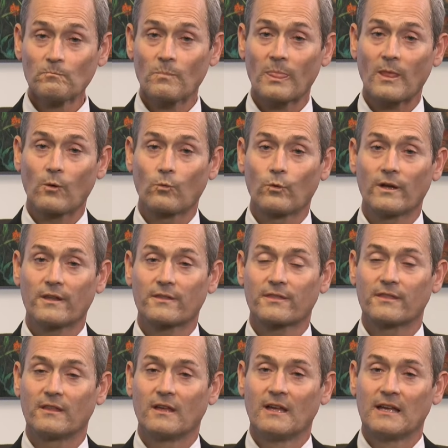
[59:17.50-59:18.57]

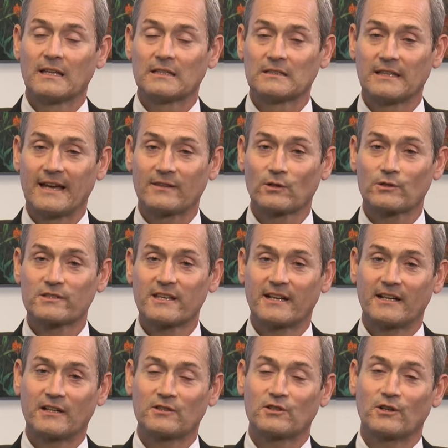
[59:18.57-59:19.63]
with landlord
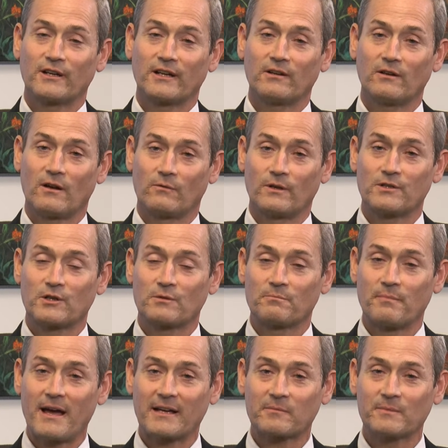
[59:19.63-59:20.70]
tenant attorney Richard
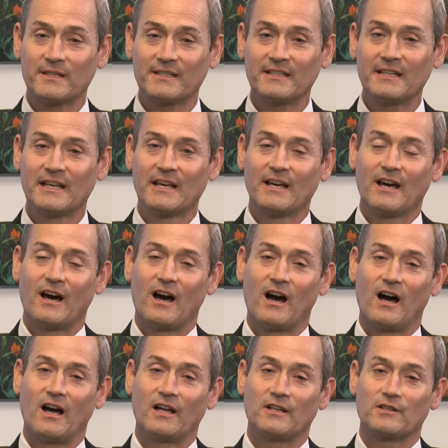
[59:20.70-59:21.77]
Beckman
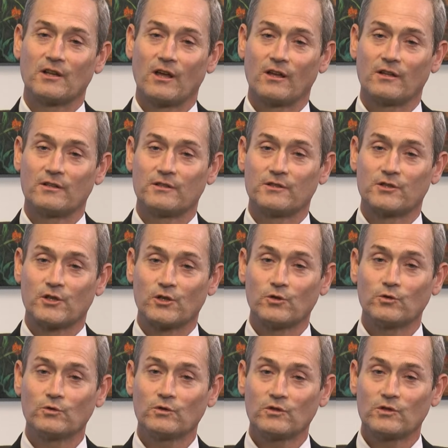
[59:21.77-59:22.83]
on
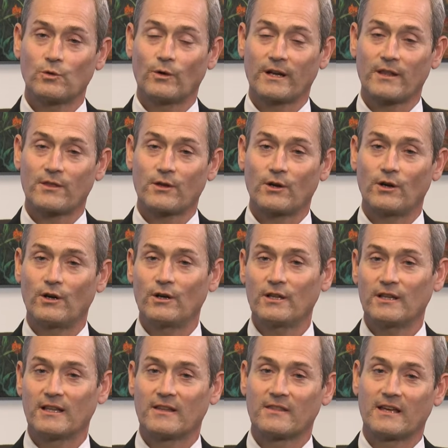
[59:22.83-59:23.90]
June 23rd.
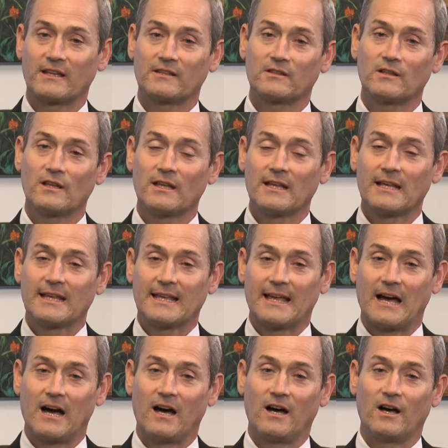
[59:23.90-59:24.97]
And then
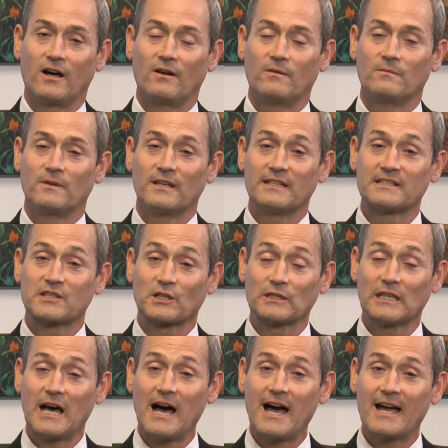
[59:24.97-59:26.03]
in
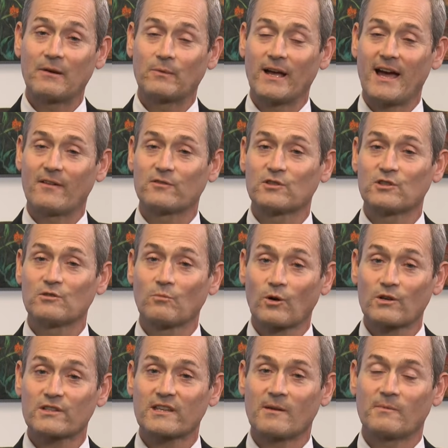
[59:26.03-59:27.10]
July, we have 2 more
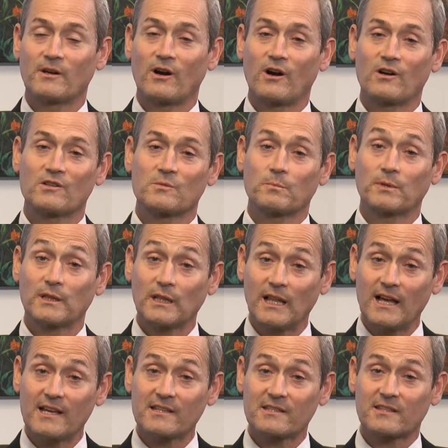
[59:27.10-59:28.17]
seminars
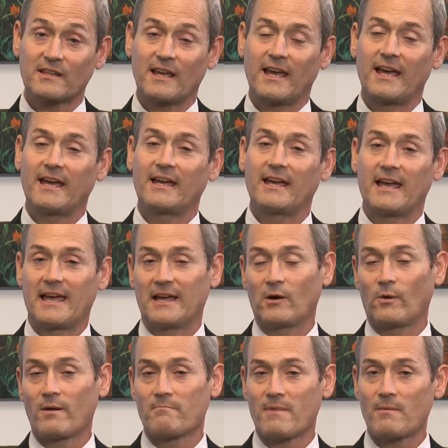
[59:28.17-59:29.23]
plus a
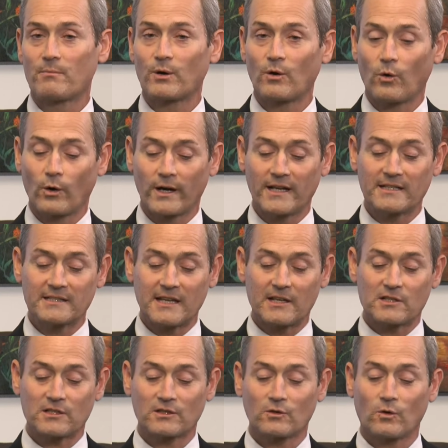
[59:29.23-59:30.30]
AOA member
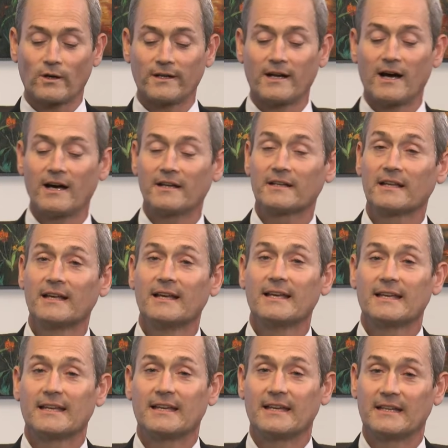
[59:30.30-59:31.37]
orientation going on
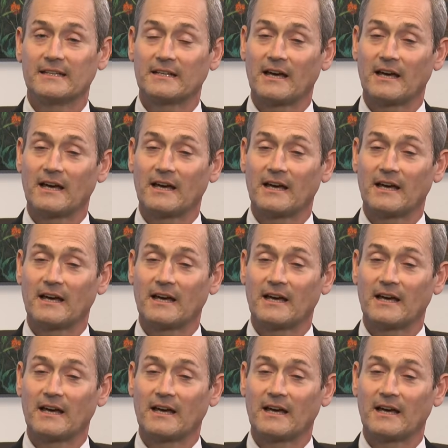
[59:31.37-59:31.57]
in